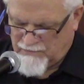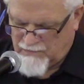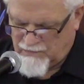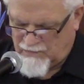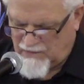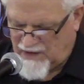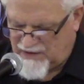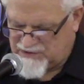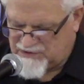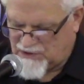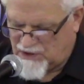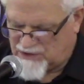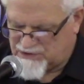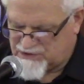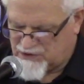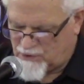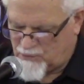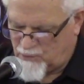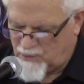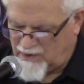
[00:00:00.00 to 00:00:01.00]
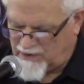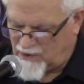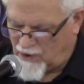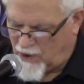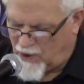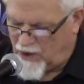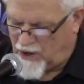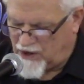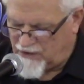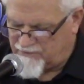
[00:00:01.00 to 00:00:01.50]
that Joshua read
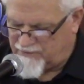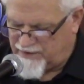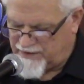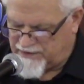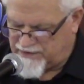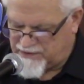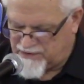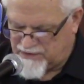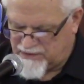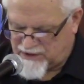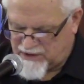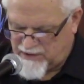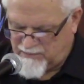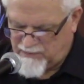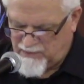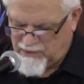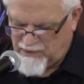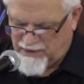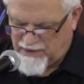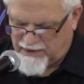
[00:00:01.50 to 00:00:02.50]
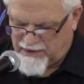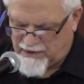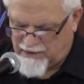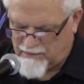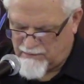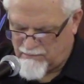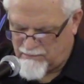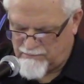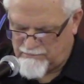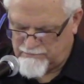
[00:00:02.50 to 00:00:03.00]
all of it to the community.
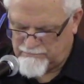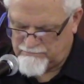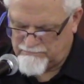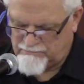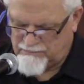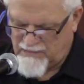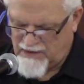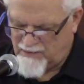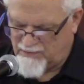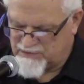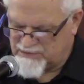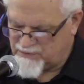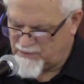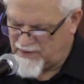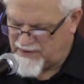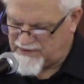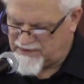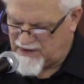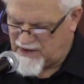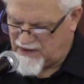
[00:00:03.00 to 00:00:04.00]
It was read to